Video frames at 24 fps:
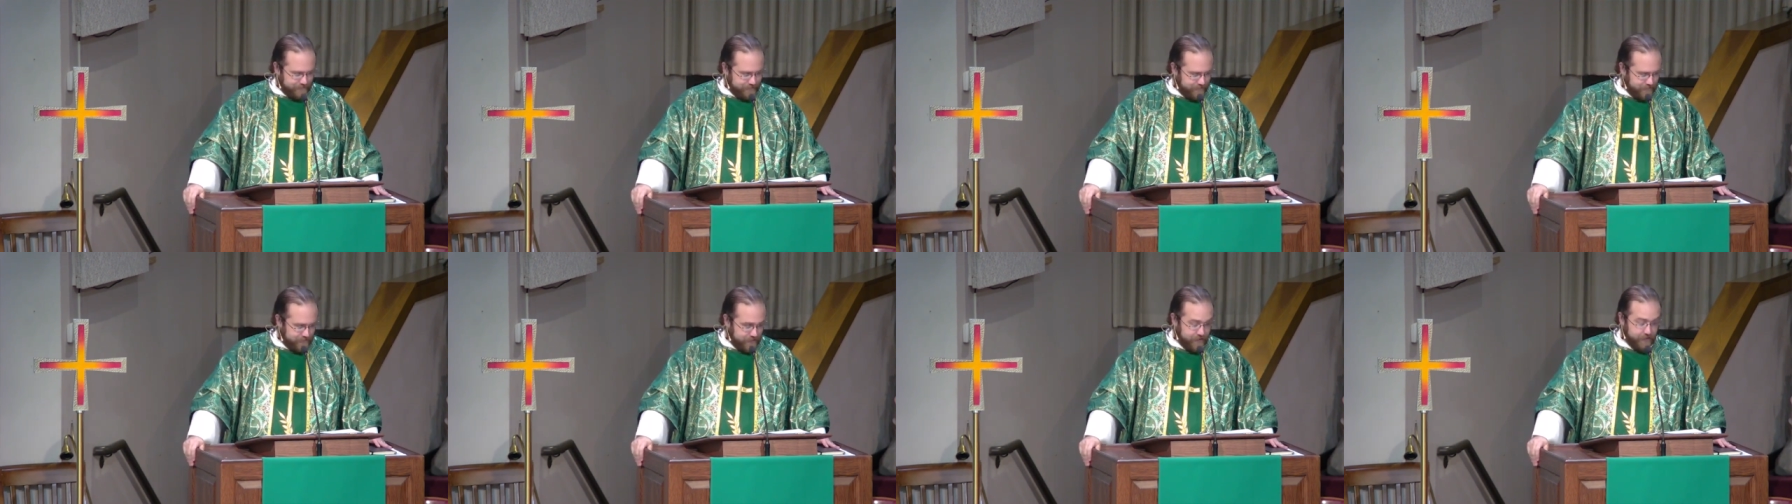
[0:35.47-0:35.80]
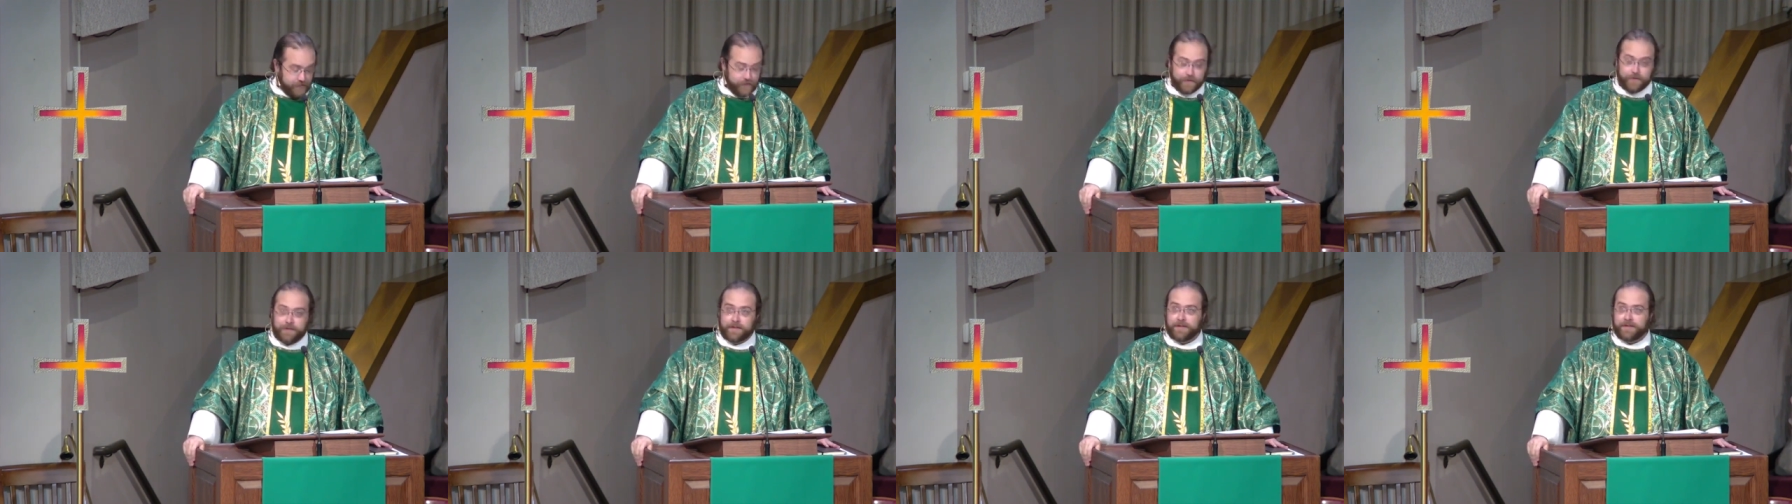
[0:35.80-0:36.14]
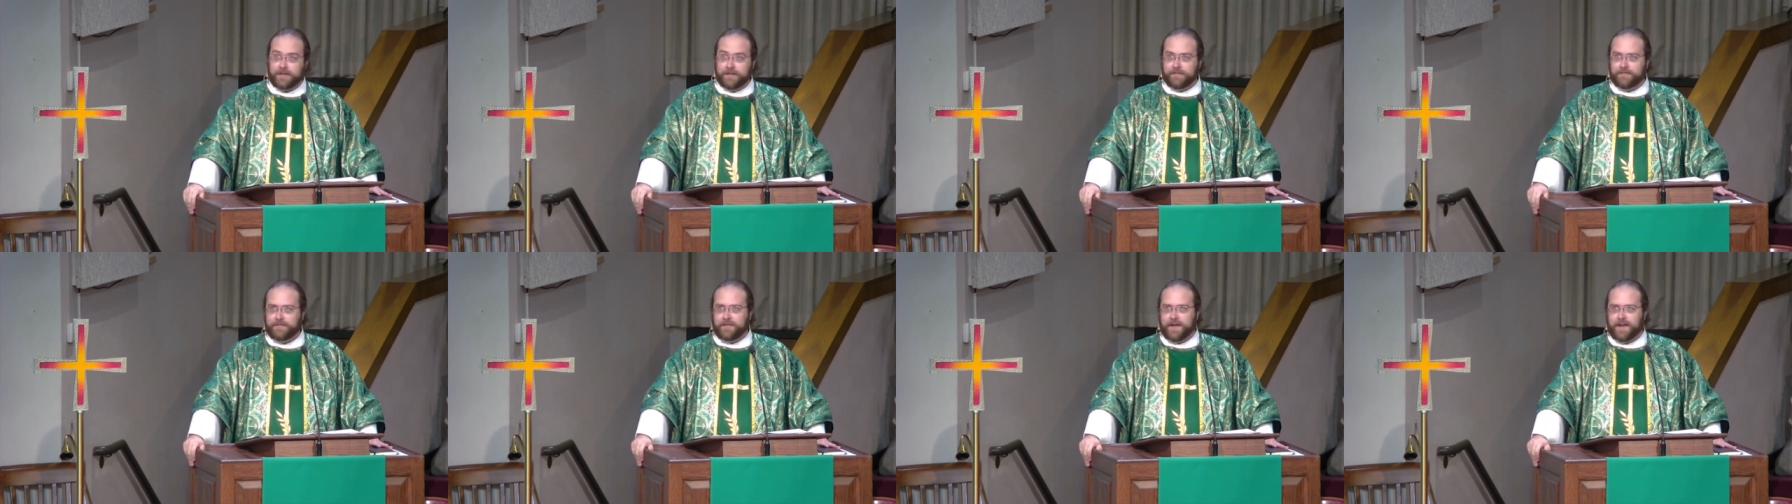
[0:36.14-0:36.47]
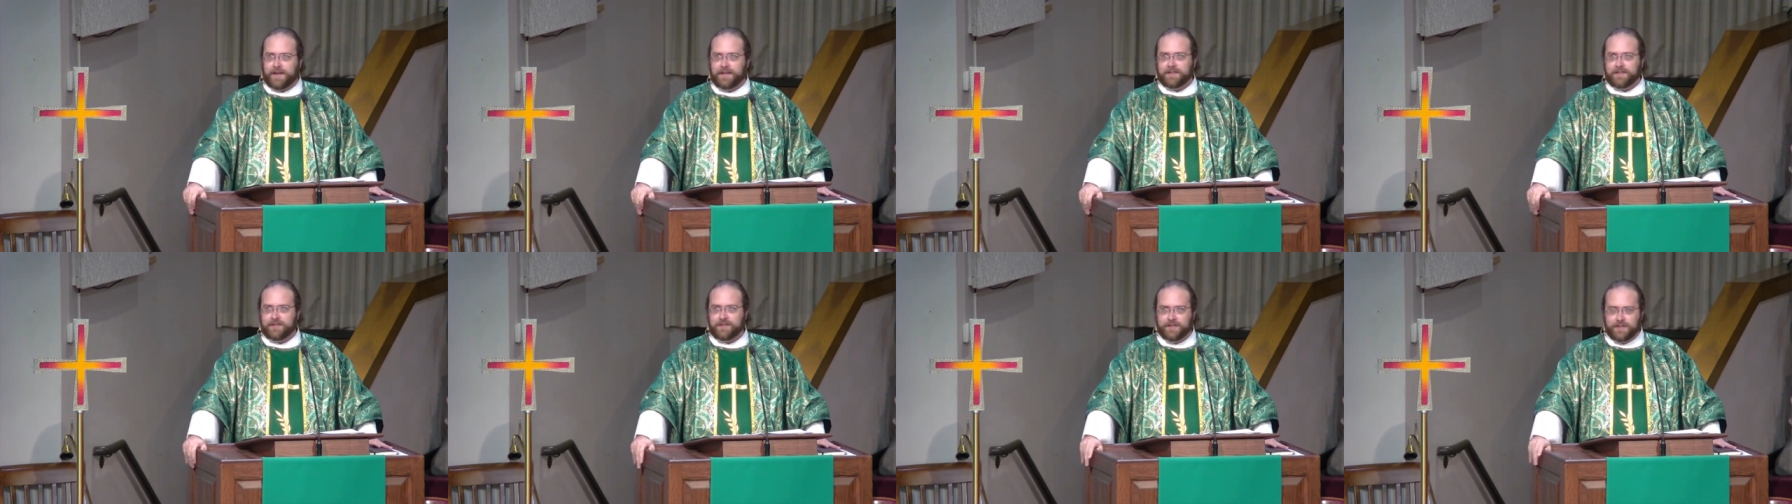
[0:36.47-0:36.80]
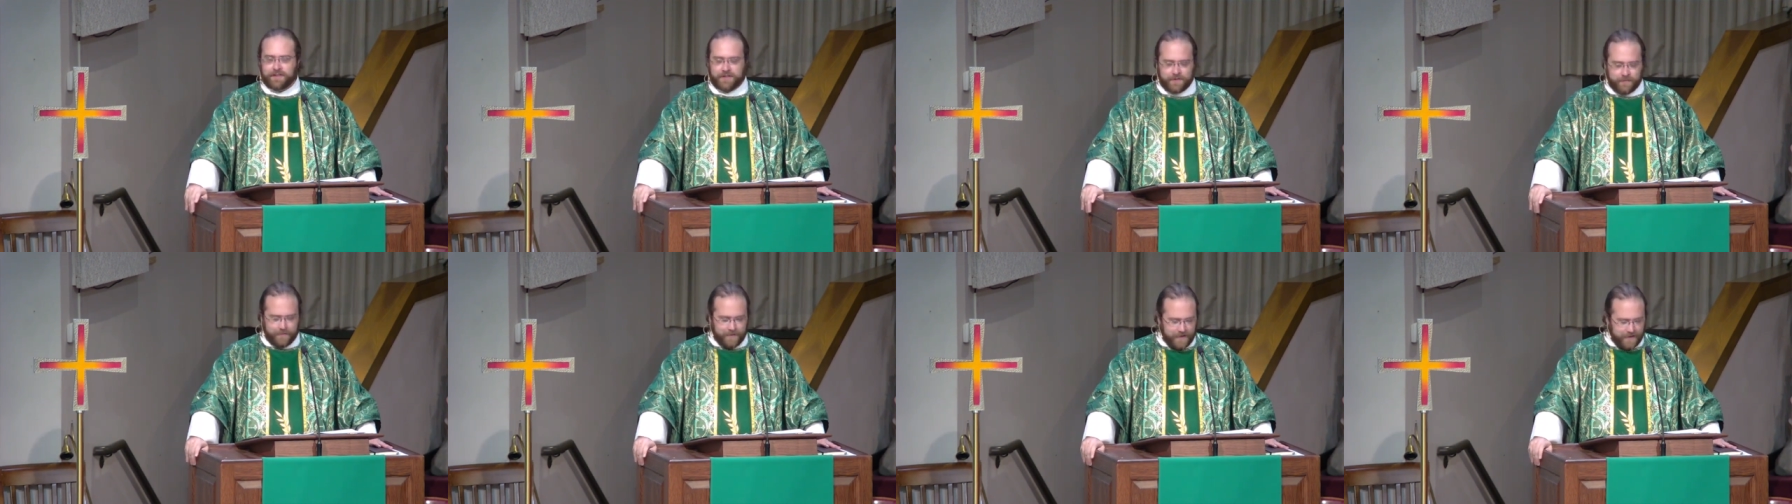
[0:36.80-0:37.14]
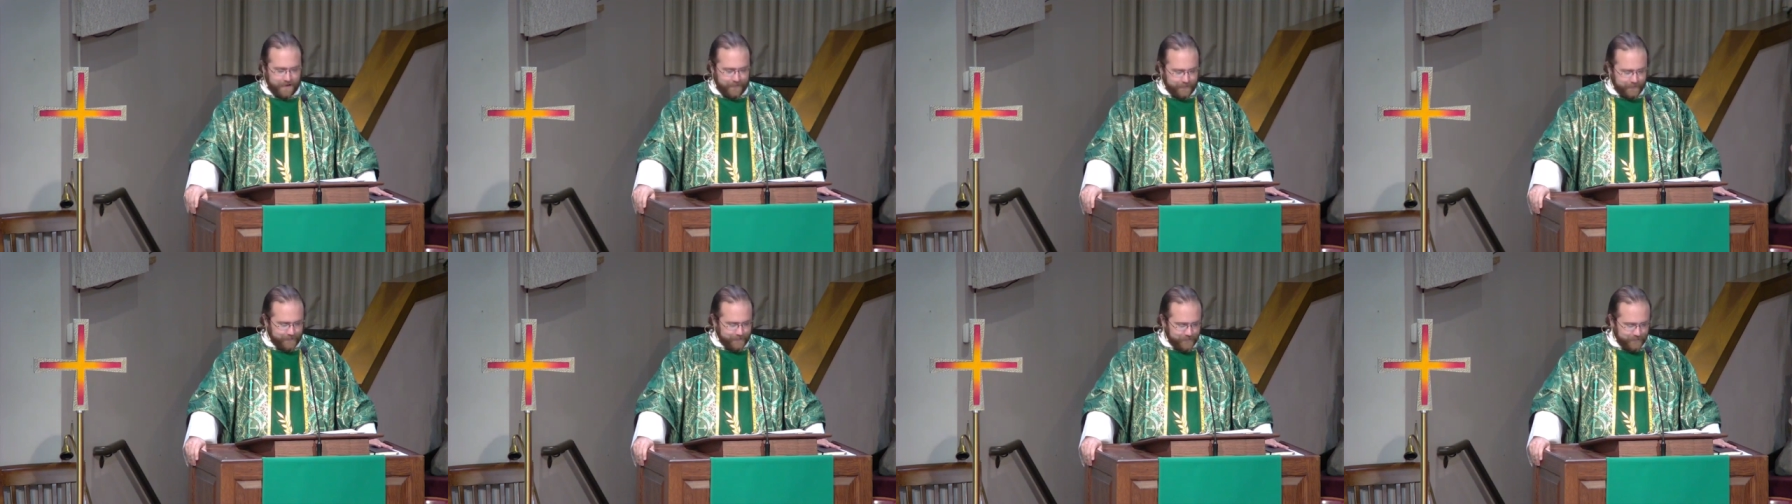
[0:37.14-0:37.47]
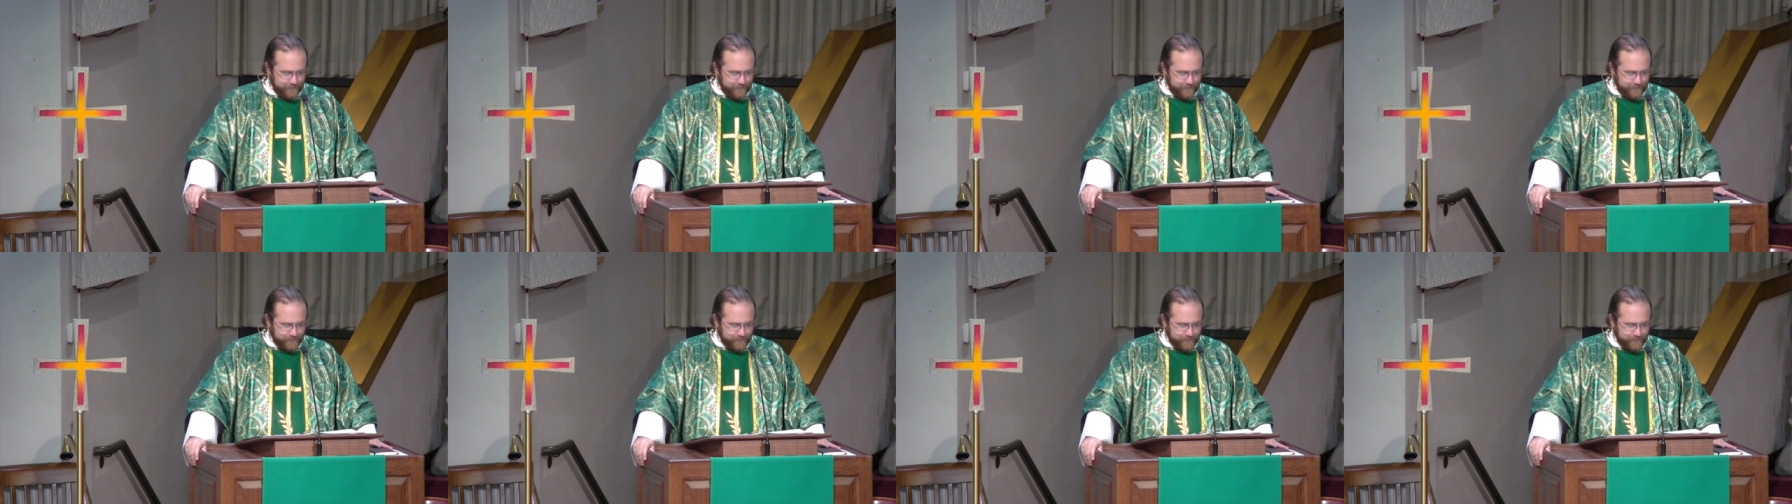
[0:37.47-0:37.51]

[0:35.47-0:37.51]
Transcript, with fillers: she could, in fact, judge me,